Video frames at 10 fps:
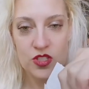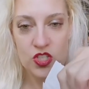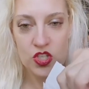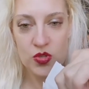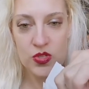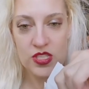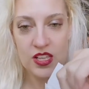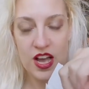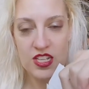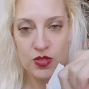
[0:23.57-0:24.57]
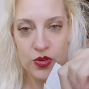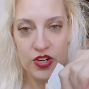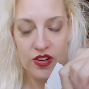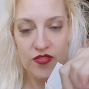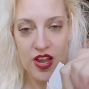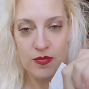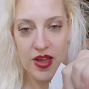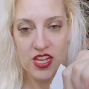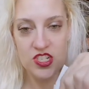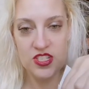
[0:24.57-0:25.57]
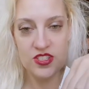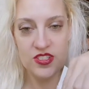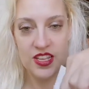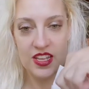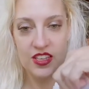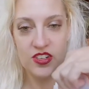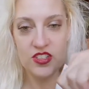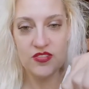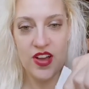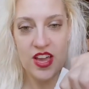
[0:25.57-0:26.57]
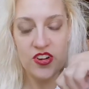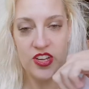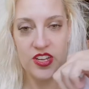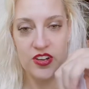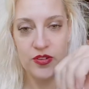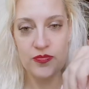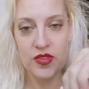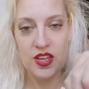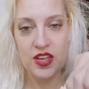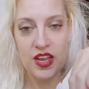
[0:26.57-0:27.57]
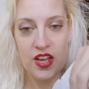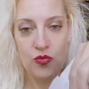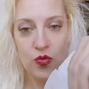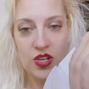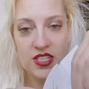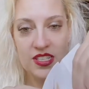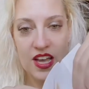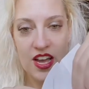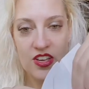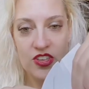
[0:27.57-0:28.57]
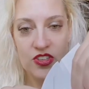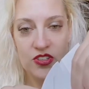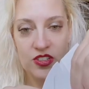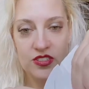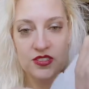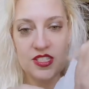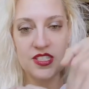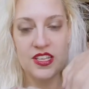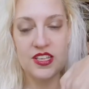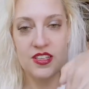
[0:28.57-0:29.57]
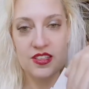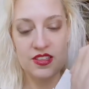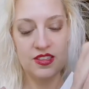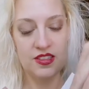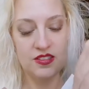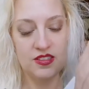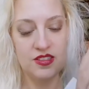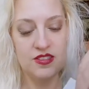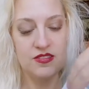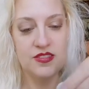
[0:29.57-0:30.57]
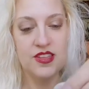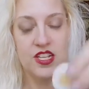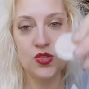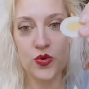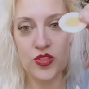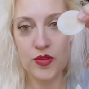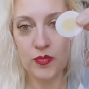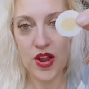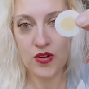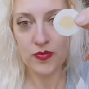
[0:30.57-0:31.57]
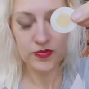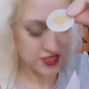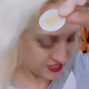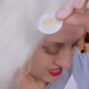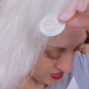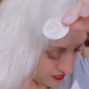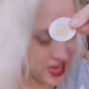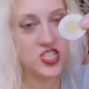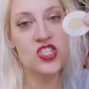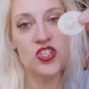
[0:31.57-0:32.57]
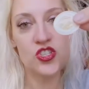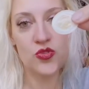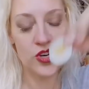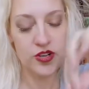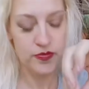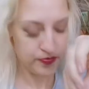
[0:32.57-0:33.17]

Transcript: two slots where you're going to find patches. There's like a little divider here. In one slot, you'll see that's where the brown, the tan patches are stored.